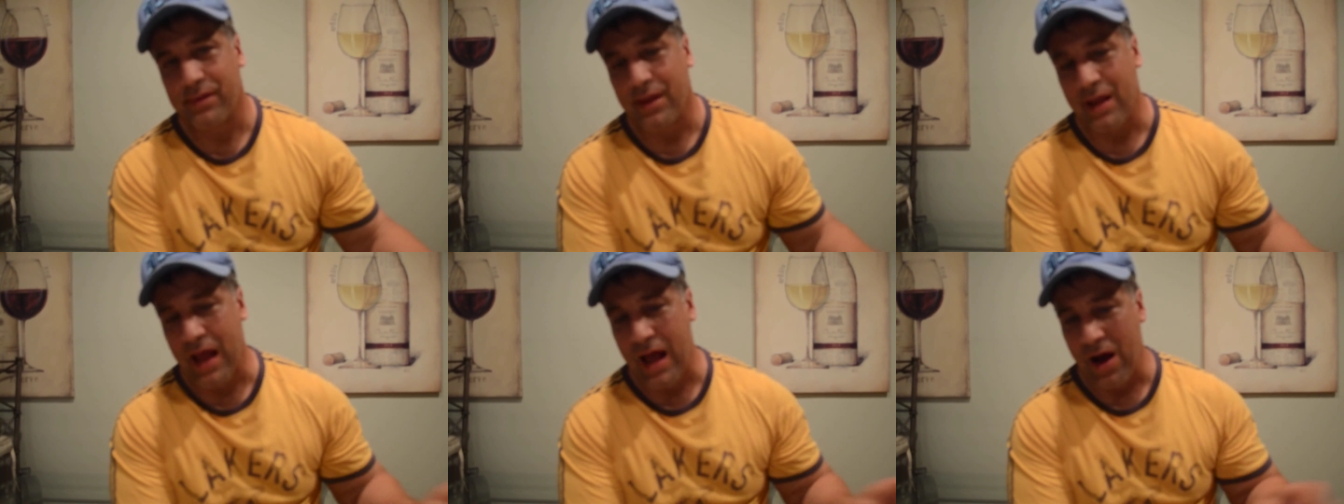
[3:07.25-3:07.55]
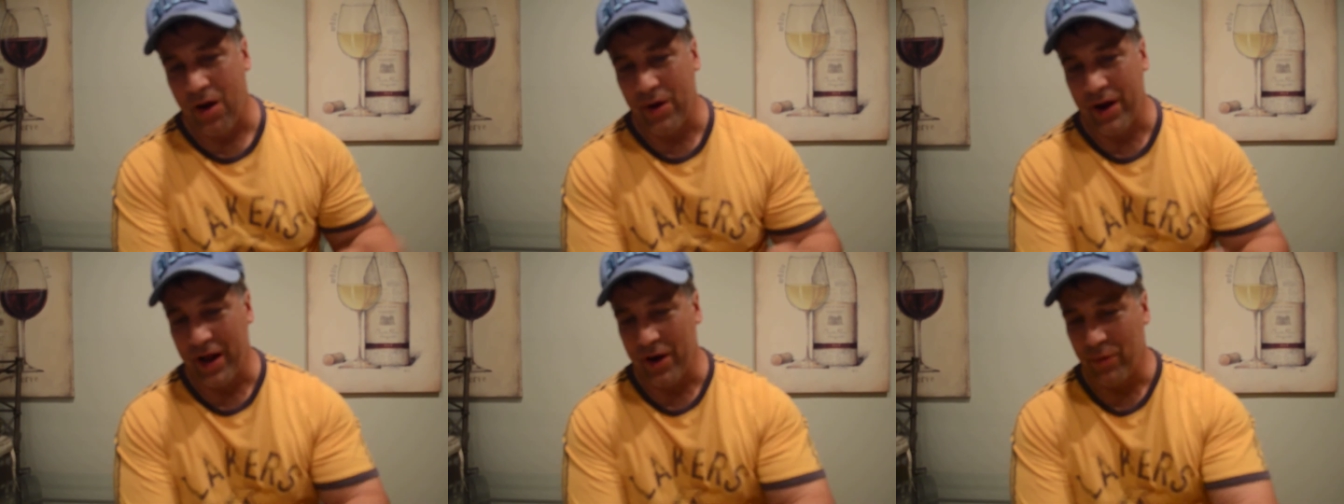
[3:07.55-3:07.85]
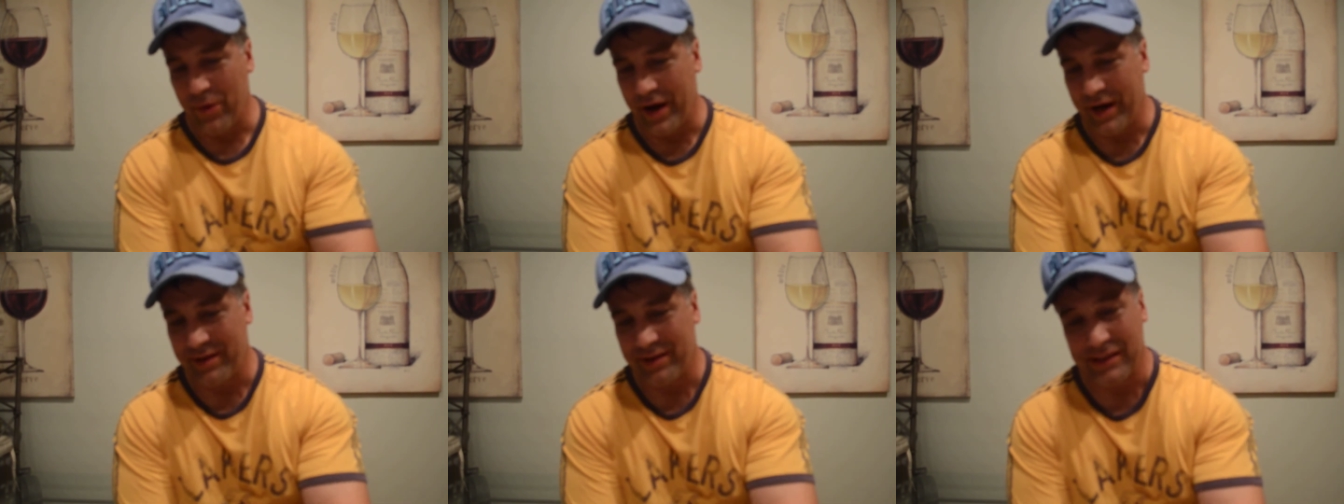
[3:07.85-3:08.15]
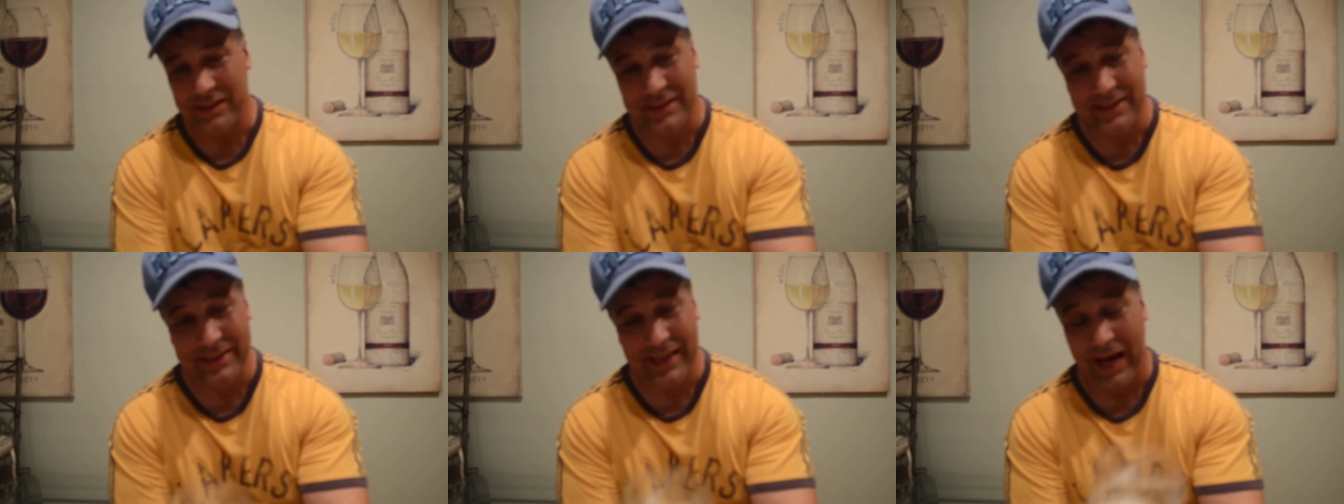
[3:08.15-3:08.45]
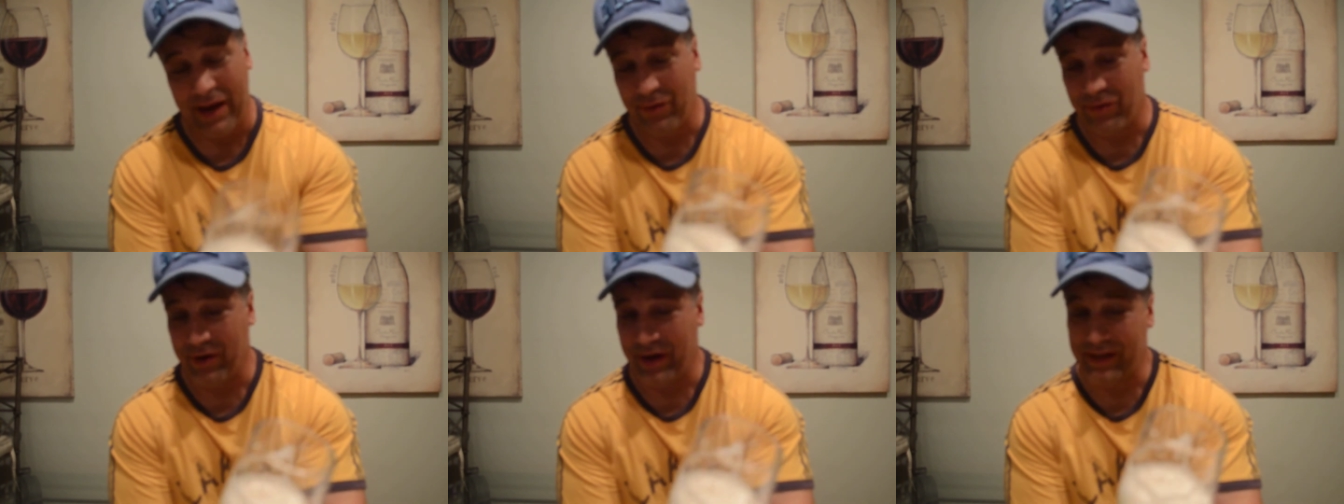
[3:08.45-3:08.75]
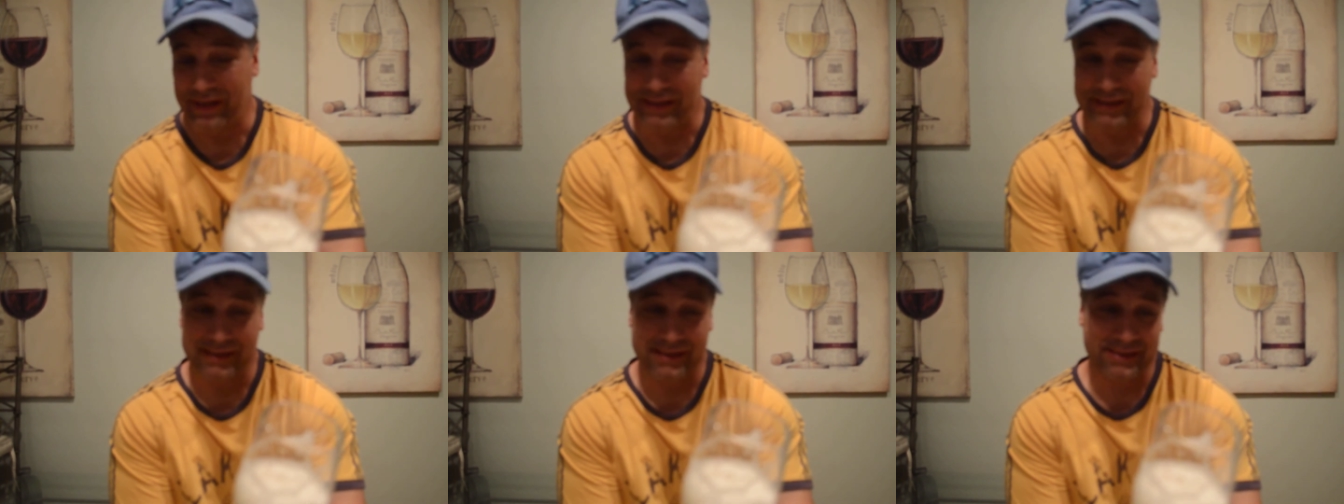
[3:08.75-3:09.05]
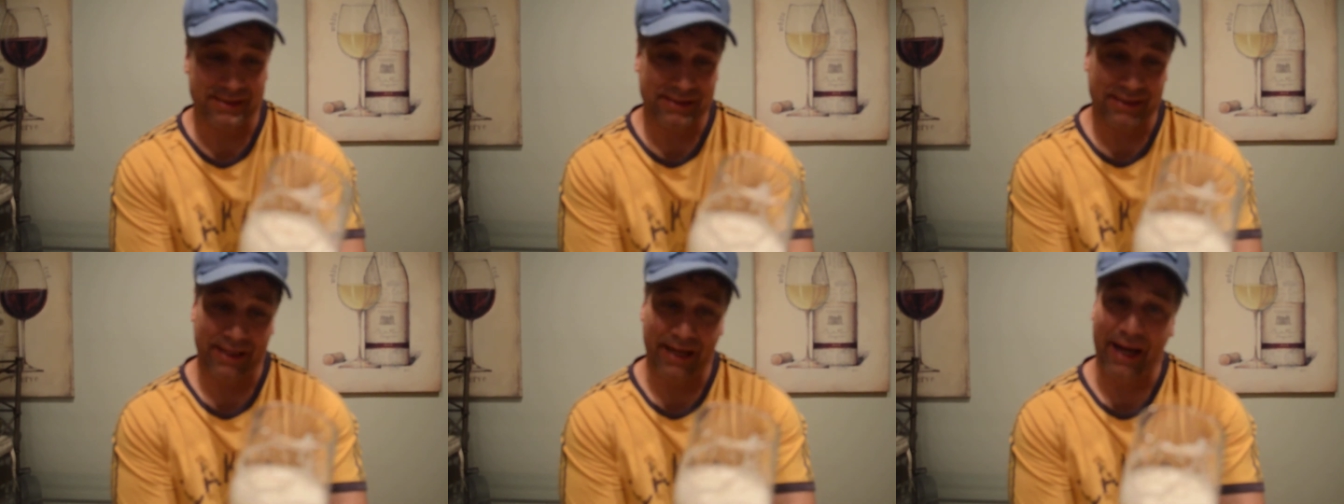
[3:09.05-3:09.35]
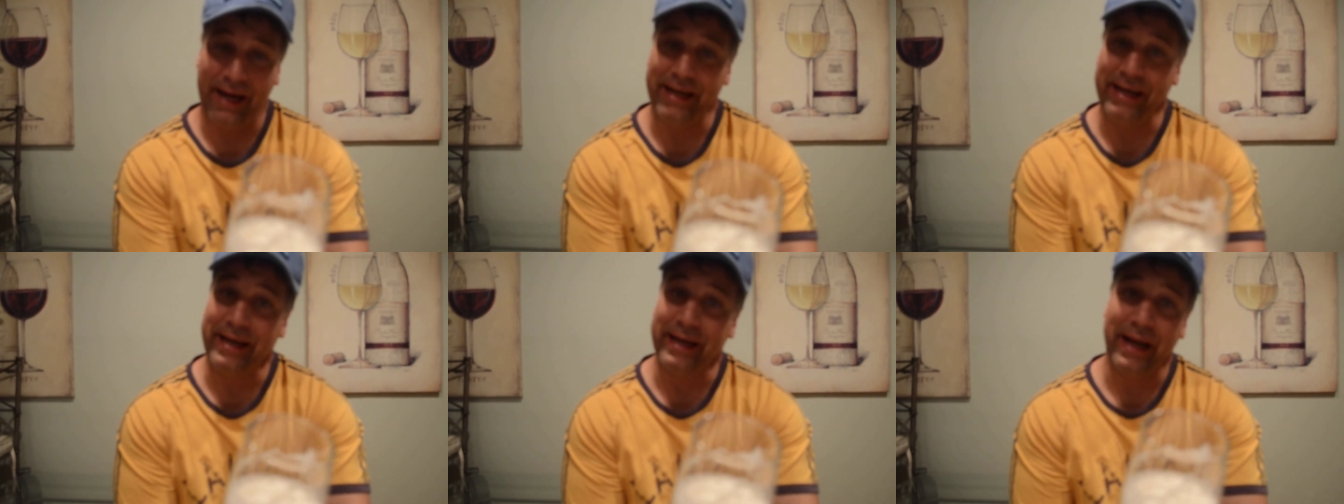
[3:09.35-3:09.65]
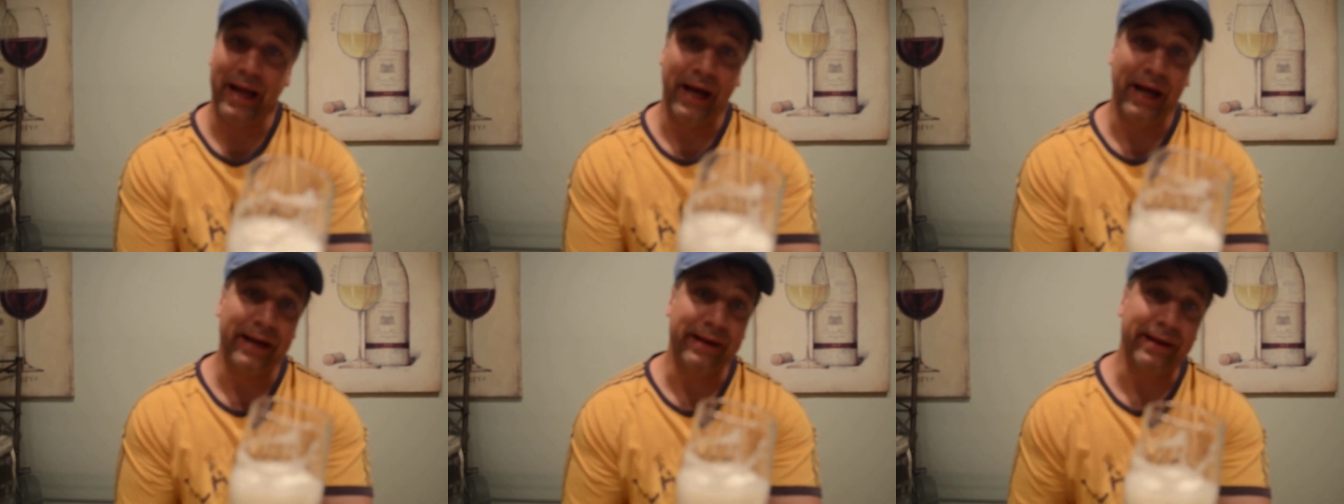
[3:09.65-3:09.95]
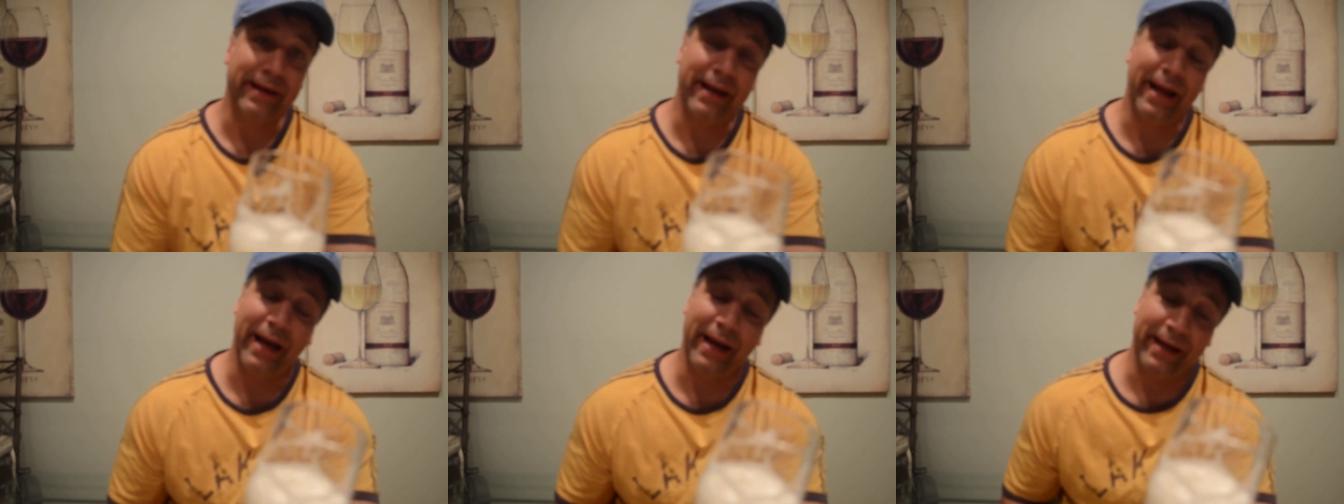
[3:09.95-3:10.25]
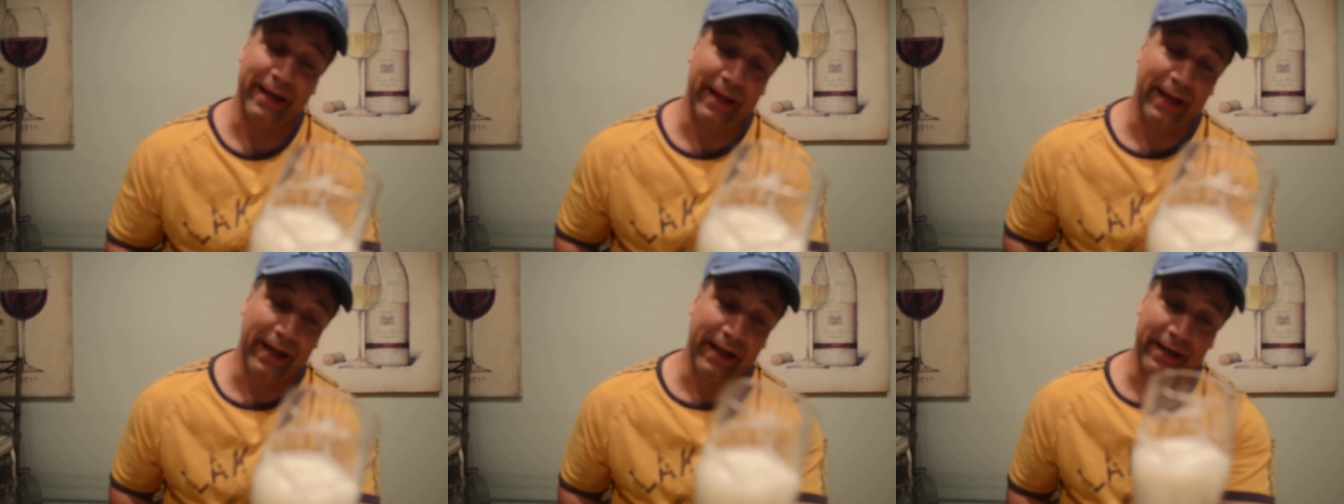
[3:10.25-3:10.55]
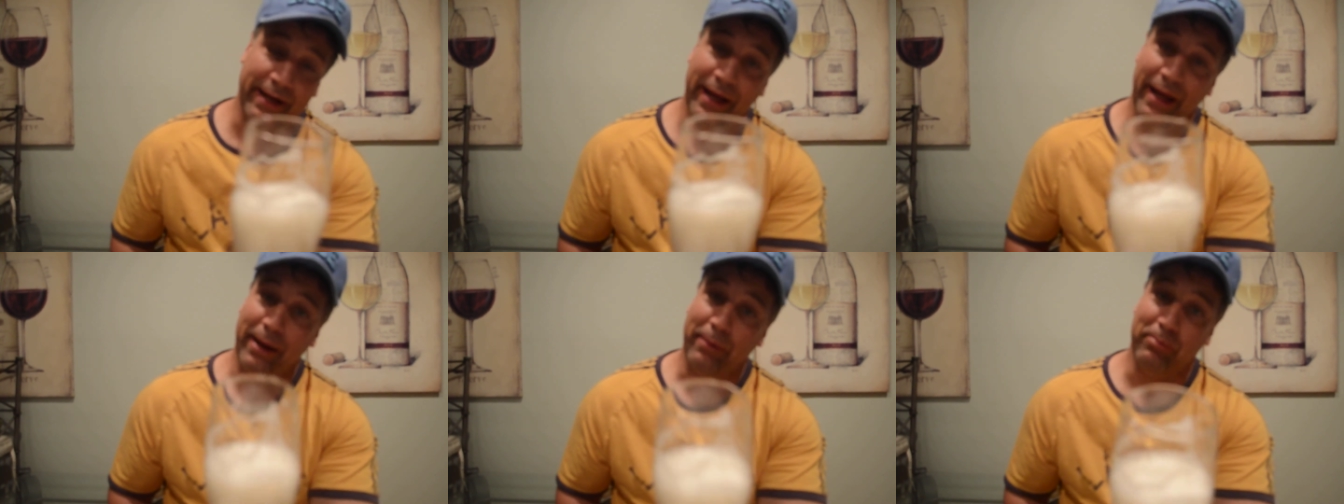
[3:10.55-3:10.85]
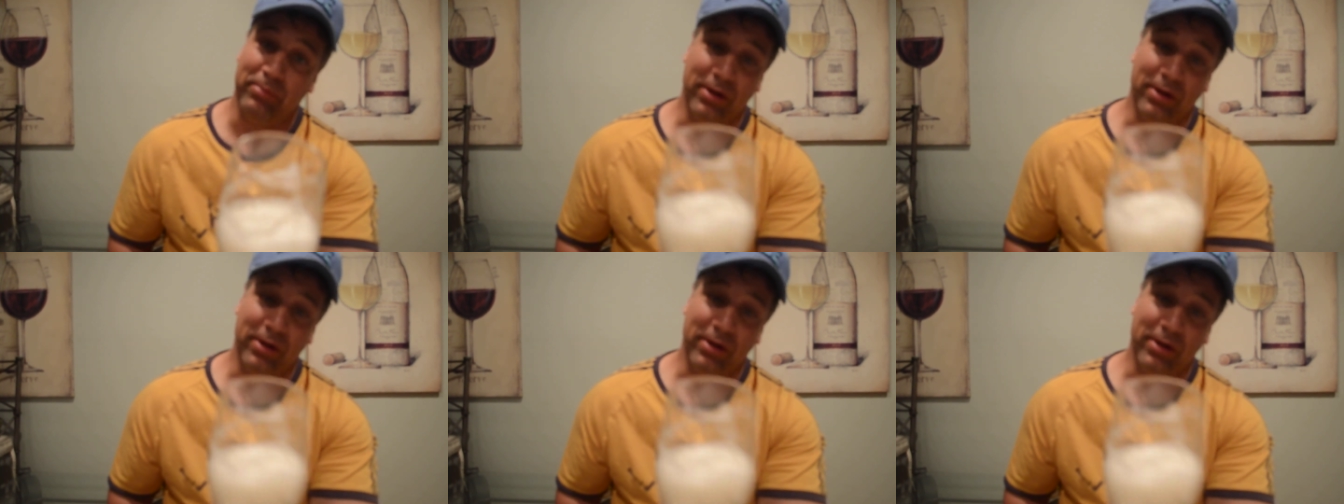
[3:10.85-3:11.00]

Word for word: How would I rate this? I'd rate this a 99 to 98, 8